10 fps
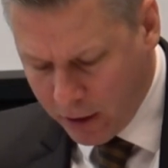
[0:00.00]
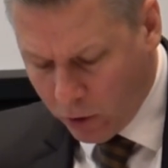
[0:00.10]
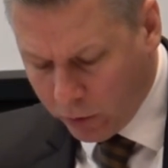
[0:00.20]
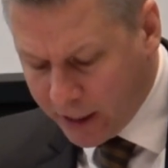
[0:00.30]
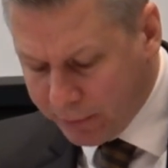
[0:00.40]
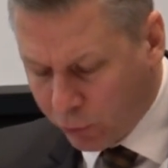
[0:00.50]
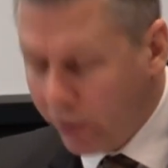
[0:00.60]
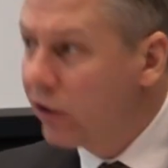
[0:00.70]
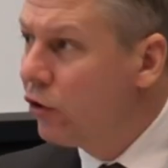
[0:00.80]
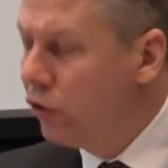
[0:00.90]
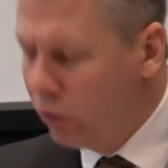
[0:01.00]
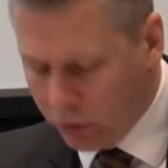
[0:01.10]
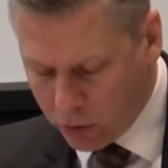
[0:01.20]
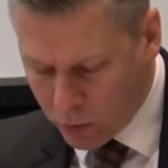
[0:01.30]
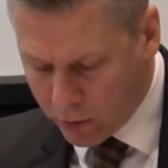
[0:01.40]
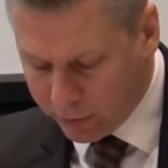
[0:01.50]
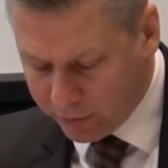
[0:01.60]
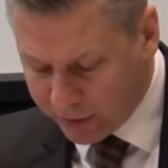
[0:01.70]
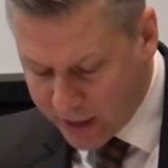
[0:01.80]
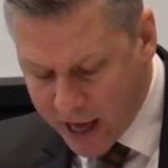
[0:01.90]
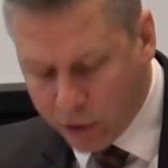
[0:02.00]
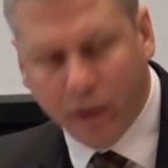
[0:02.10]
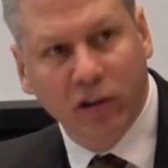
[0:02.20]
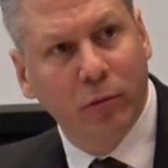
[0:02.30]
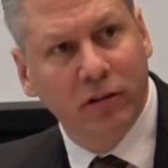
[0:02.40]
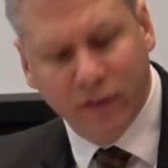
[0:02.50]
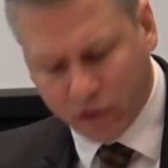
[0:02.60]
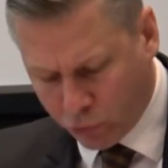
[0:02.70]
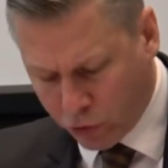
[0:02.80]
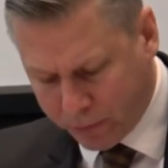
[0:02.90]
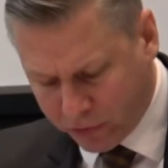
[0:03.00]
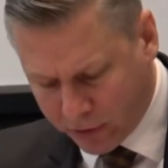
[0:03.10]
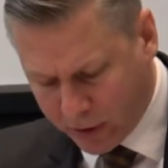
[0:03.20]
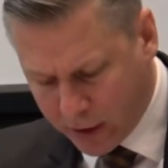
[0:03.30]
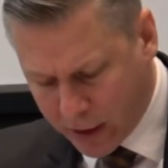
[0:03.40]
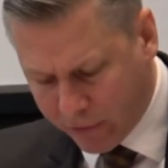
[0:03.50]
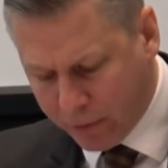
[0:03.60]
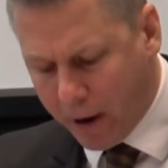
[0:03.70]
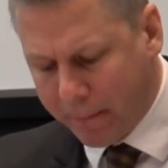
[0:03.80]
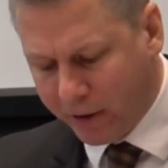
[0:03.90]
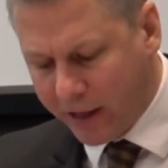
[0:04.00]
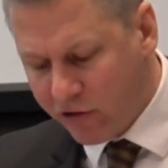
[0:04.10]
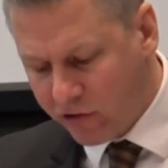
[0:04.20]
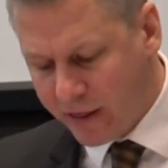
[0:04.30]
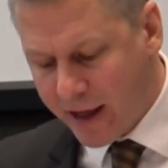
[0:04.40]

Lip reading: holding up to ridicule, or slandering specific groups of the population,